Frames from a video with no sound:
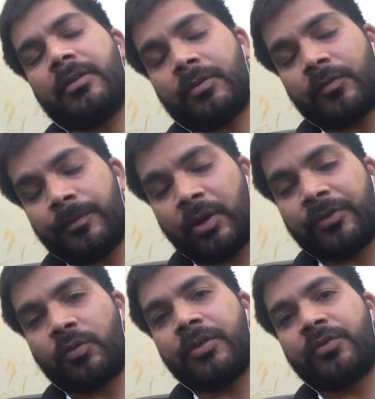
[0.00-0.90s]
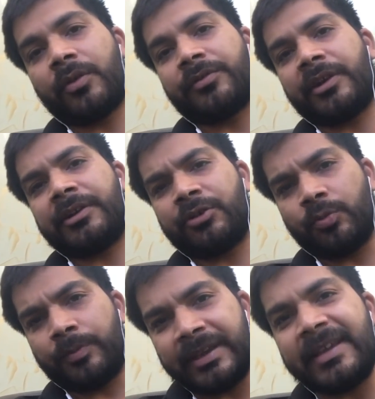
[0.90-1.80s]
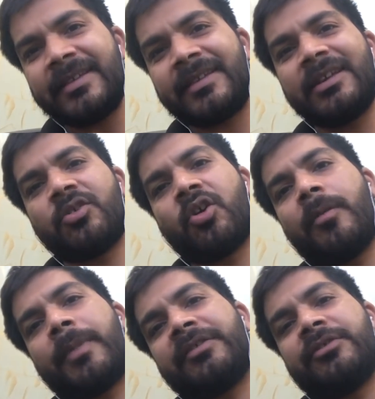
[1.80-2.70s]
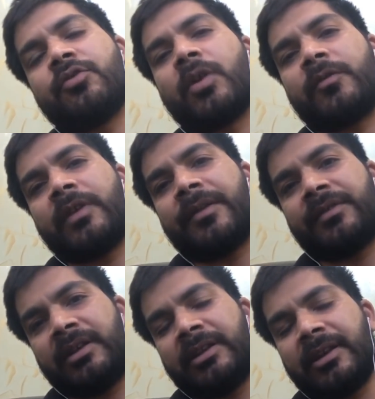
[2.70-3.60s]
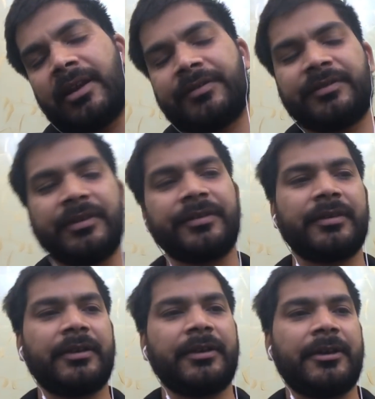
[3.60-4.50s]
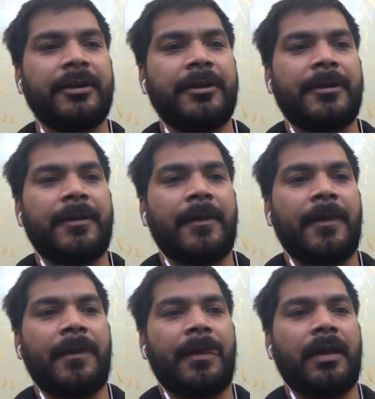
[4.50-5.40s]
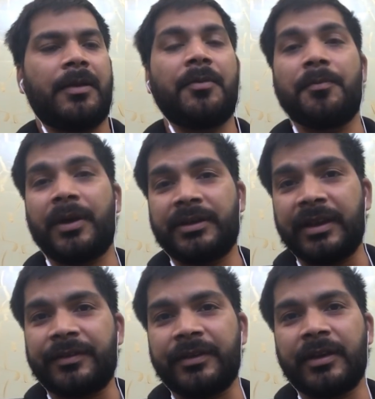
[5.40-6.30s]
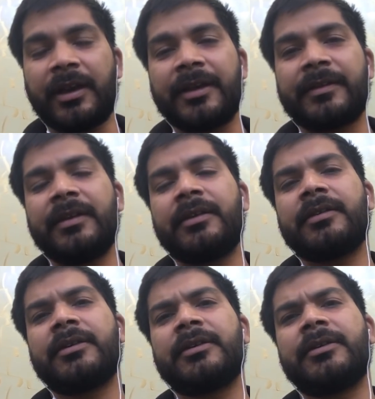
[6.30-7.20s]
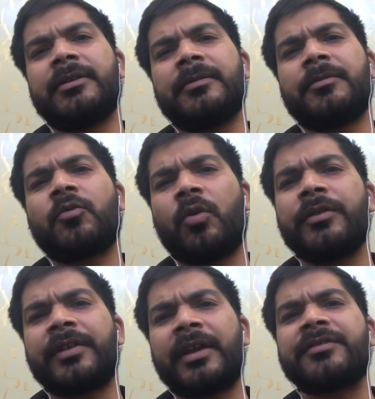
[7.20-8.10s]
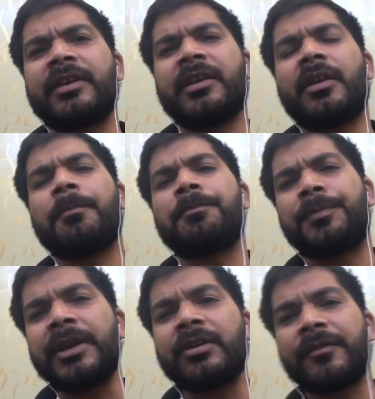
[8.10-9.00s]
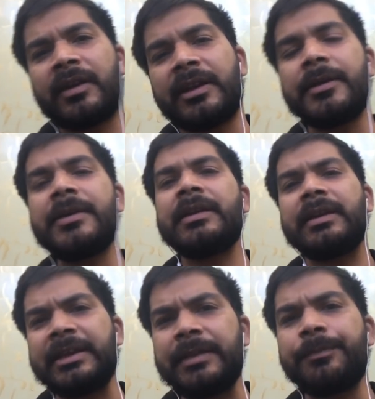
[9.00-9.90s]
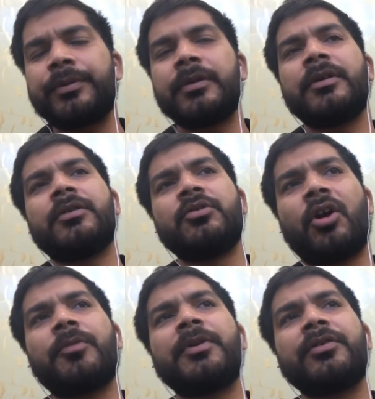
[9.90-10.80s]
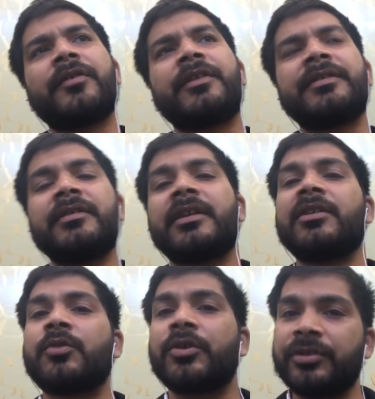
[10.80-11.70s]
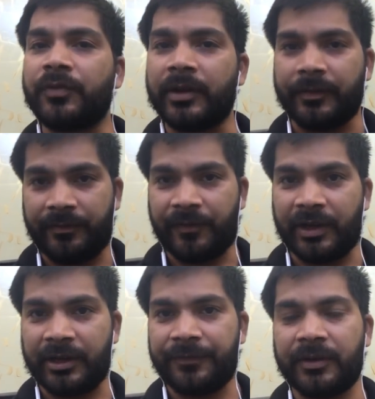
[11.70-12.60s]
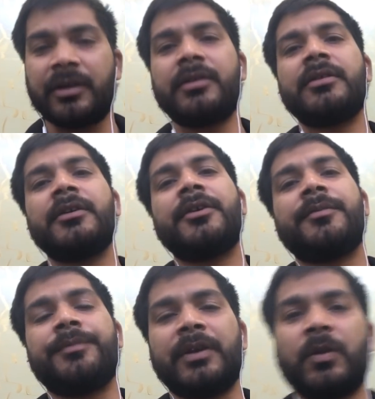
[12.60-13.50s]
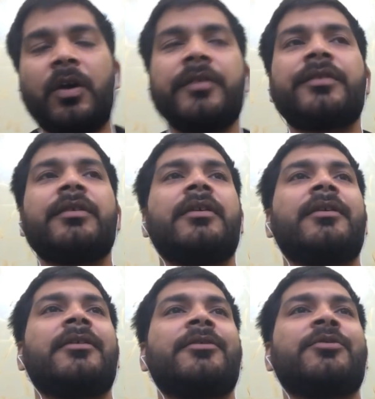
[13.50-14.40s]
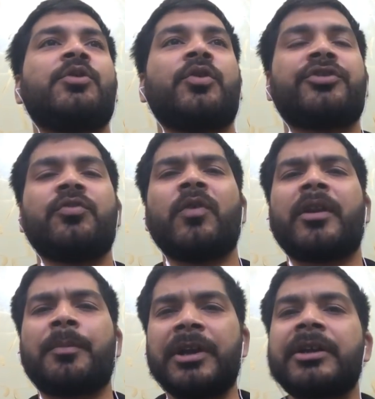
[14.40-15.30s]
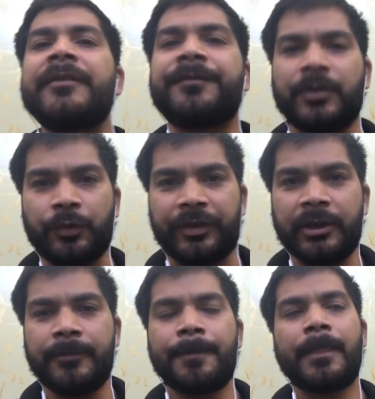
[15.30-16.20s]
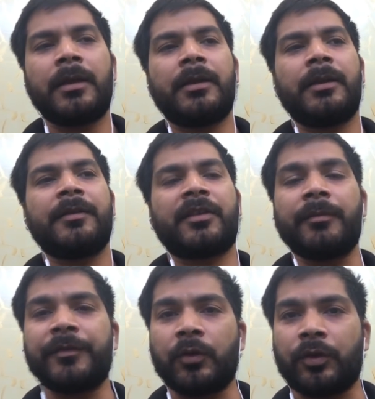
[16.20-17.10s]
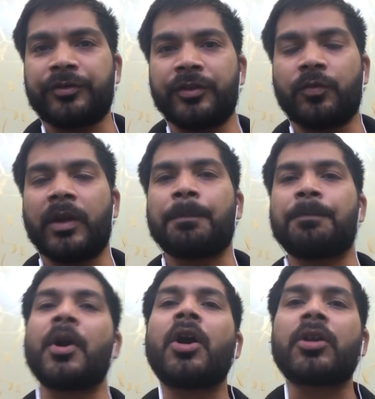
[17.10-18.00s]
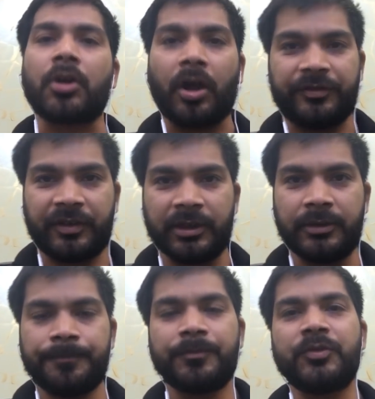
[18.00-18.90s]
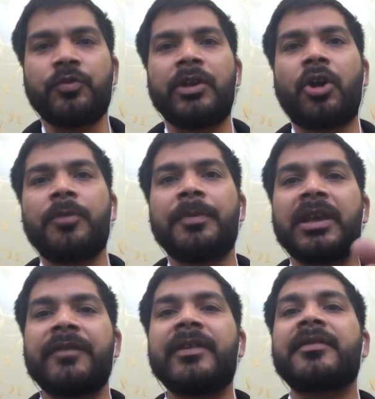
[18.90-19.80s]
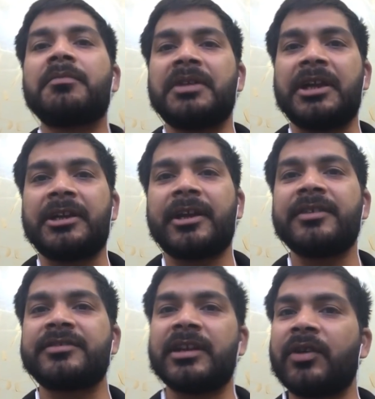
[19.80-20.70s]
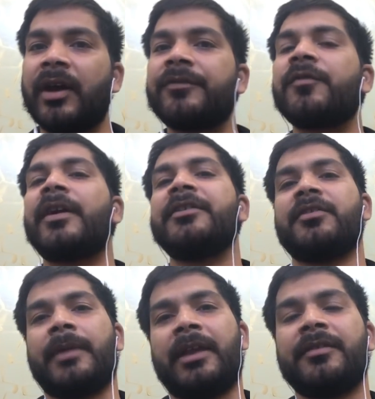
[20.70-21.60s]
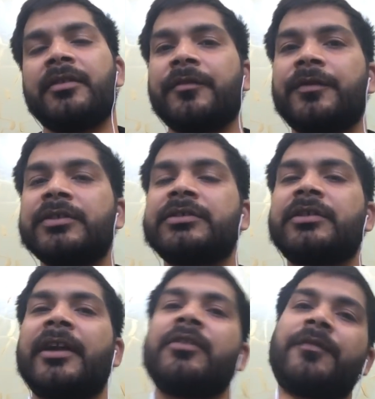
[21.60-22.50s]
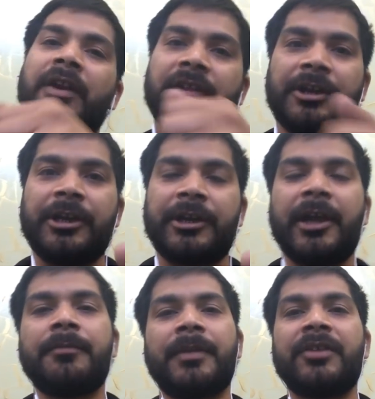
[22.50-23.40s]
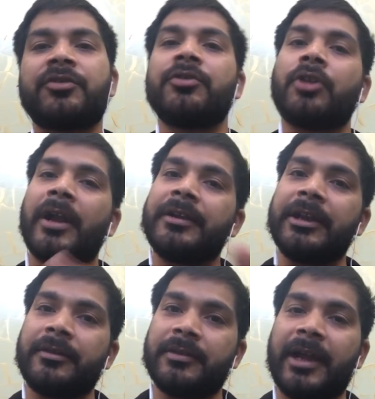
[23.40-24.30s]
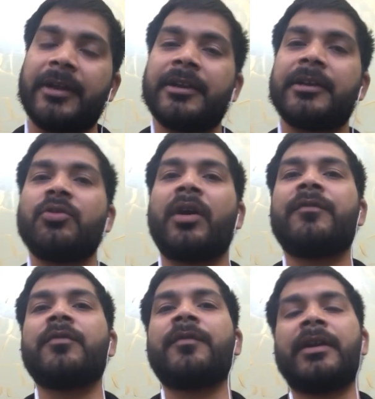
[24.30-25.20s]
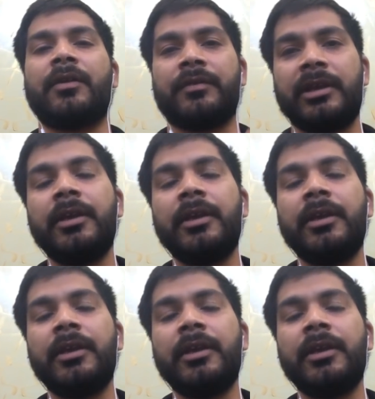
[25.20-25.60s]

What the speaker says: because quants was rated to be easy in comparison to what we have seen in the last years. But this year, I think quants has taken a bit of a leap, not because of reason that the questions were very difficult, because the questions were a bit confusing. Some of the questions were pure logical. You will not be given some data, still you have to find some answers. So first try to find the data, and based on that data, you have to find out the